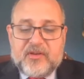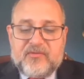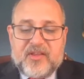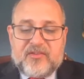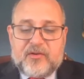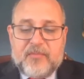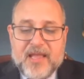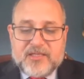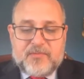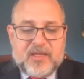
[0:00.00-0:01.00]
and investor
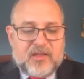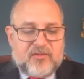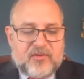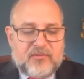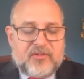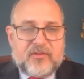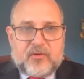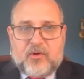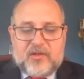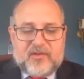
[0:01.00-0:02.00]
matchmaking services
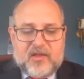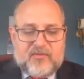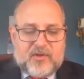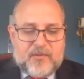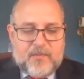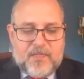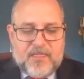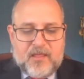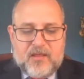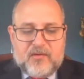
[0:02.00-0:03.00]
across Africa.
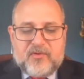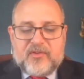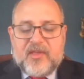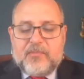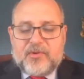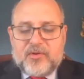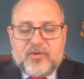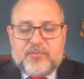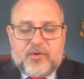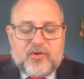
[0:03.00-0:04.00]
For example, the
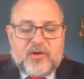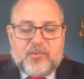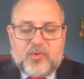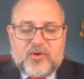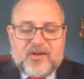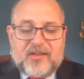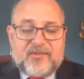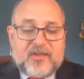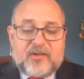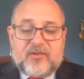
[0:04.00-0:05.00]
new program will
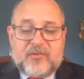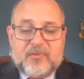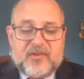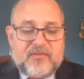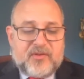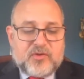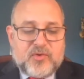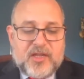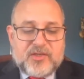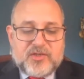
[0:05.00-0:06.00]
organize sector-specific
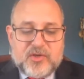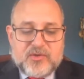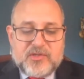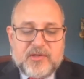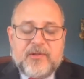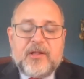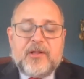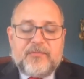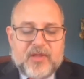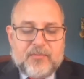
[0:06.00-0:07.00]
trade shows
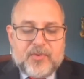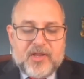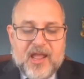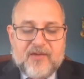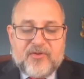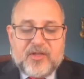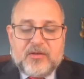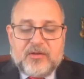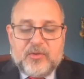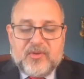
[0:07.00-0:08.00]
that bring
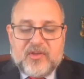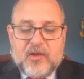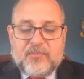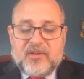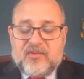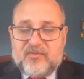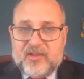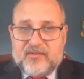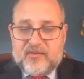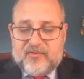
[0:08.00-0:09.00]
African and U.S. companies
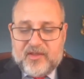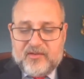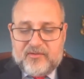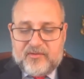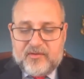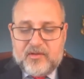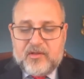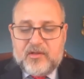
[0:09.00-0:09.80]
face-to-face,